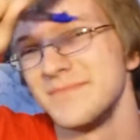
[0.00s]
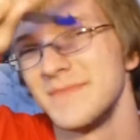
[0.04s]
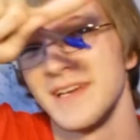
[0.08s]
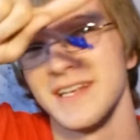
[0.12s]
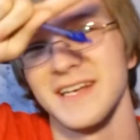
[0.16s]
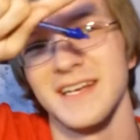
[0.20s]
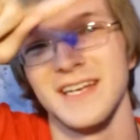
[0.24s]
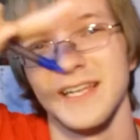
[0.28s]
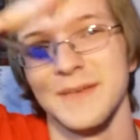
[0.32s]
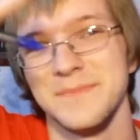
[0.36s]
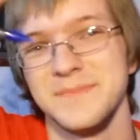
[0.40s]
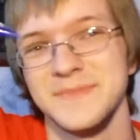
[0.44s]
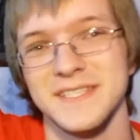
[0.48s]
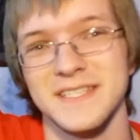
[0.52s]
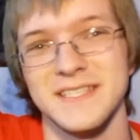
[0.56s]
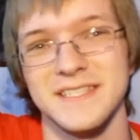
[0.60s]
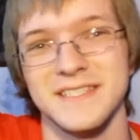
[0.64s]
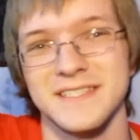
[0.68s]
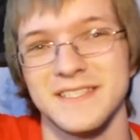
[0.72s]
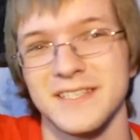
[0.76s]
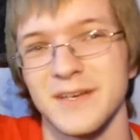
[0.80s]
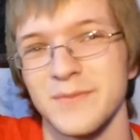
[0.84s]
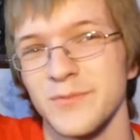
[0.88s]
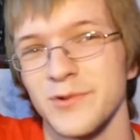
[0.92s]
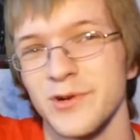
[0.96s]

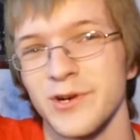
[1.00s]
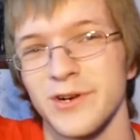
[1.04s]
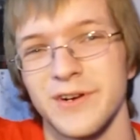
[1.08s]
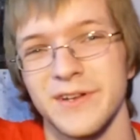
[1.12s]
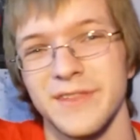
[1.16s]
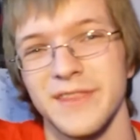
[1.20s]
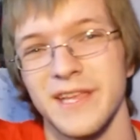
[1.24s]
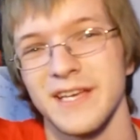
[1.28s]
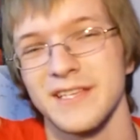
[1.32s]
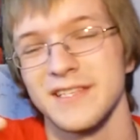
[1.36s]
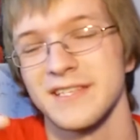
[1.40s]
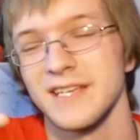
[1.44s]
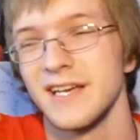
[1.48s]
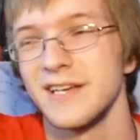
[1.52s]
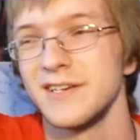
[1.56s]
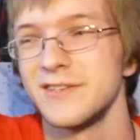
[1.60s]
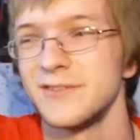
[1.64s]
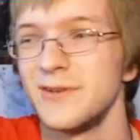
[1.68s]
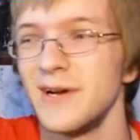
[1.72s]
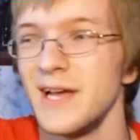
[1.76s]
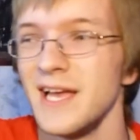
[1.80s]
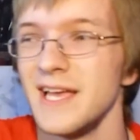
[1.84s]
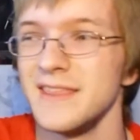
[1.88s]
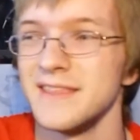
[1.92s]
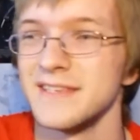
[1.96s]
ellipses somewhere in that
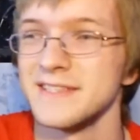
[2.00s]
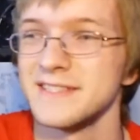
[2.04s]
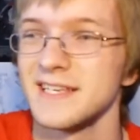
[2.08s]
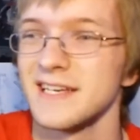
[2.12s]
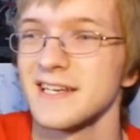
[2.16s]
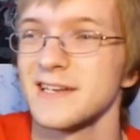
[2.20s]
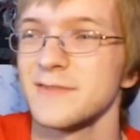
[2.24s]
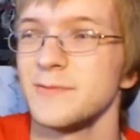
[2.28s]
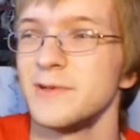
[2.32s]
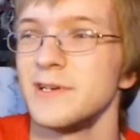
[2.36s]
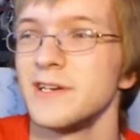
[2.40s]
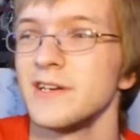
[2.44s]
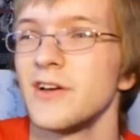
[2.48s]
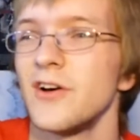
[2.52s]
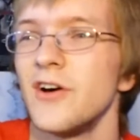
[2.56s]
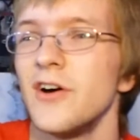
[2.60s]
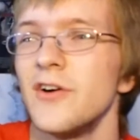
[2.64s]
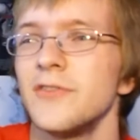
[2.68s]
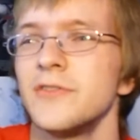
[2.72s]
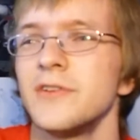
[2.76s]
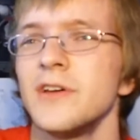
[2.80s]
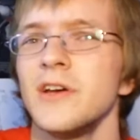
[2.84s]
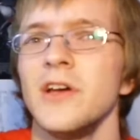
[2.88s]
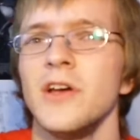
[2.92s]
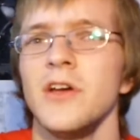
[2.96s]
title. And the second one
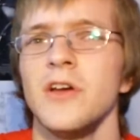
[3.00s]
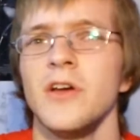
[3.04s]
called